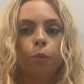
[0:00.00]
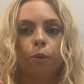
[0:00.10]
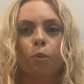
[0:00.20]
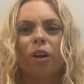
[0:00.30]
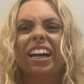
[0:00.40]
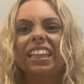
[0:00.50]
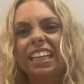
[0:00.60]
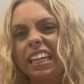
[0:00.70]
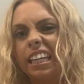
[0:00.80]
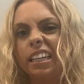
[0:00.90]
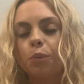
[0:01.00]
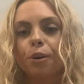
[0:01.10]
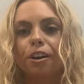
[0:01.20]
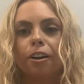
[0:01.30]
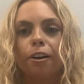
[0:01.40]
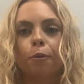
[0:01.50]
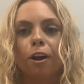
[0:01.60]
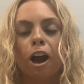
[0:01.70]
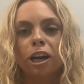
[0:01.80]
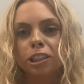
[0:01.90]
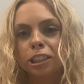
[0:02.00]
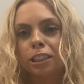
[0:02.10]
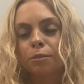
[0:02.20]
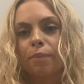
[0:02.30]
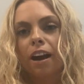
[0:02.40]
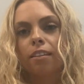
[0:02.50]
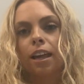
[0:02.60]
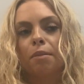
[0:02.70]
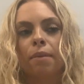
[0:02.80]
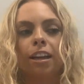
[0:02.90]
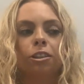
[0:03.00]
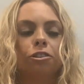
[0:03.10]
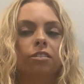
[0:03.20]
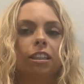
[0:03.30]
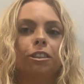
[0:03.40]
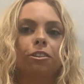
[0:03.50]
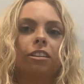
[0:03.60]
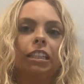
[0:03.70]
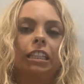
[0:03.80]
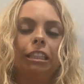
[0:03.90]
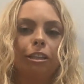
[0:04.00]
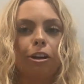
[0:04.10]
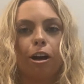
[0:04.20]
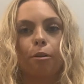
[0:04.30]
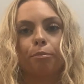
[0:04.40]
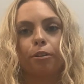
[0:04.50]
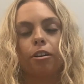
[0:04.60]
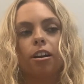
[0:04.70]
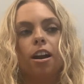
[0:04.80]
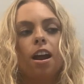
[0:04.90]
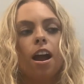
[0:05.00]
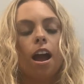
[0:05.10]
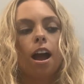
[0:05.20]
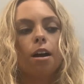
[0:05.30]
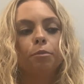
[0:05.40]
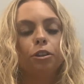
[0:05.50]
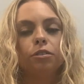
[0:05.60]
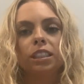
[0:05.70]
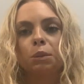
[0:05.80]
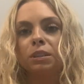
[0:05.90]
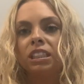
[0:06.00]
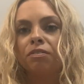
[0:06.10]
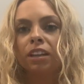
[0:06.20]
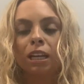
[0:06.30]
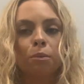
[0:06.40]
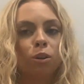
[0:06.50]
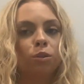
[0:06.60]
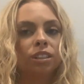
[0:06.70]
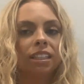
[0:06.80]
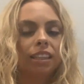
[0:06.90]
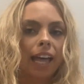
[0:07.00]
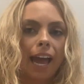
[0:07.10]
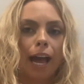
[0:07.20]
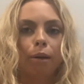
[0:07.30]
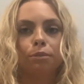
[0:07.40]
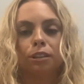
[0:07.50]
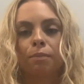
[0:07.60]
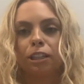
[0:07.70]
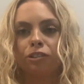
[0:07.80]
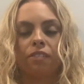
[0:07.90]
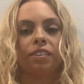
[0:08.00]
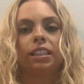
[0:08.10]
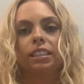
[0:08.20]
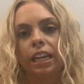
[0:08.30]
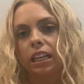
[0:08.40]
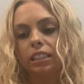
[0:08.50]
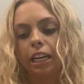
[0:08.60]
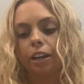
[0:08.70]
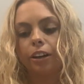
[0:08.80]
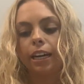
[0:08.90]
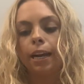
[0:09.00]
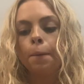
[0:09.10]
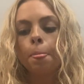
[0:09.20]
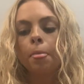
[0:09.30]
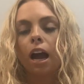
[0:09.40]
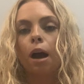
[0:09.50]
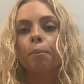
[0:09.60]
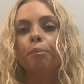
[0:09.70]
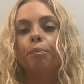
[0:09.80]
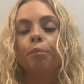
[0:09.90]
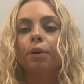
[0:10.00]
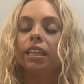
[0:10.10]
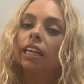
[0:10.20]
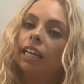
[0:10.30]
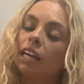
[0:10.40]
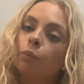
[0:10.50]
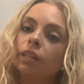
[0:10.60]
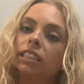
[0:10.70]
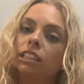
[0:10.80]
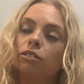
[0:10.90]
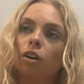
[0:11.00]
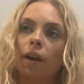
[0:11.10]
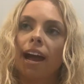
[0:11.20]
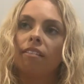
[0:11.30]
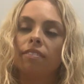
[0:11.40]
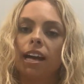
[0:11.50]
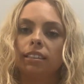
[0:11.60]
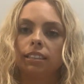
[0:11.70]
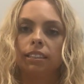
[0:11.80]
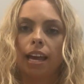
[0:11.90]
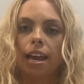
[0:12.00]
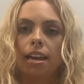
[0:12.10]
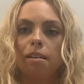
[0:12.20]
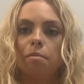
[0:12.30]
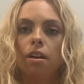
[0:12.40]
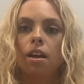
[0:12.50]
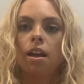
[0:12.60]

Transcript: more clean. We're conscious about making sure things are cleaned up, or using specific chemicals in labs to make sure everything's sanitary. But then again, we still don't have that same